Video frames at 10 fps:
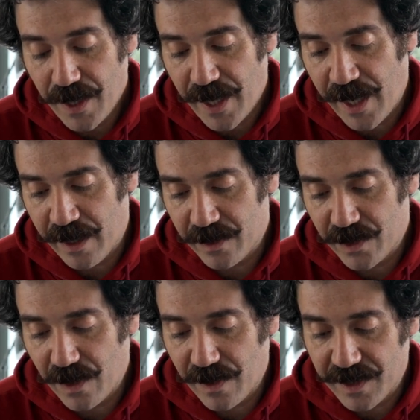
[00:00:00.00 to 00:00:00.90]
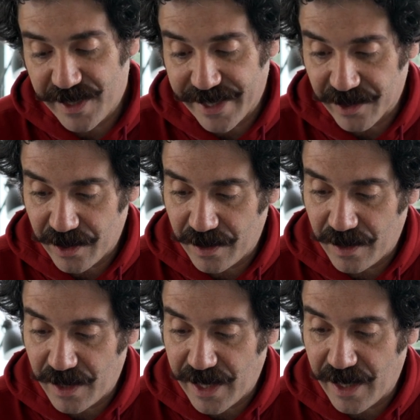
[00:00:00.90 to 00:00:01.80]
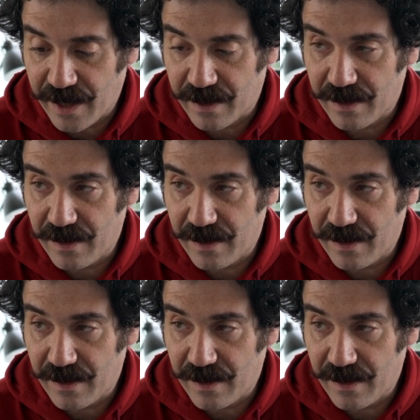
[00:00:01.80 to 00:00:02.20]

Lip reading: And so the section that